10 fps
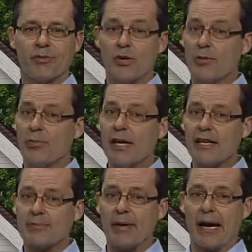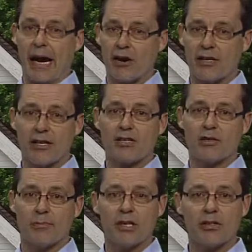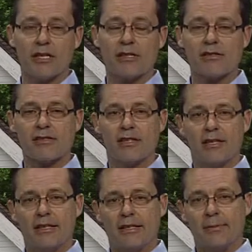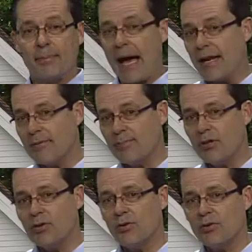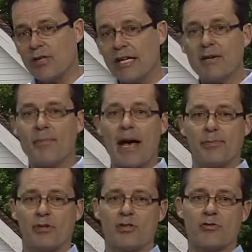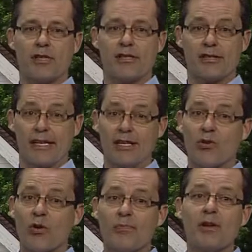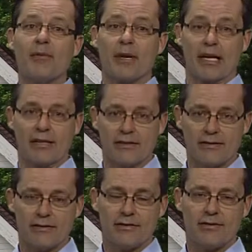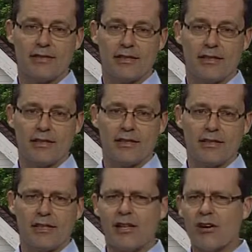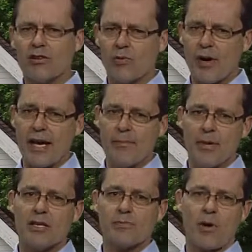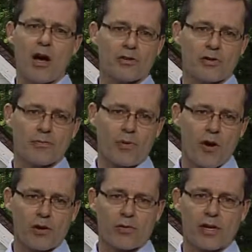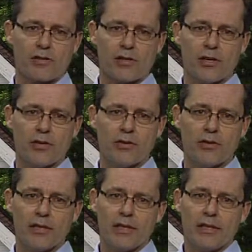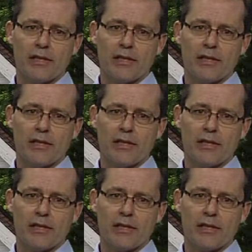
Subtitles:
We are blessed by air-conditioned buildings, padded pews, heated baptistries, and indoor plumbing. Along the way, amidst positive progress, though,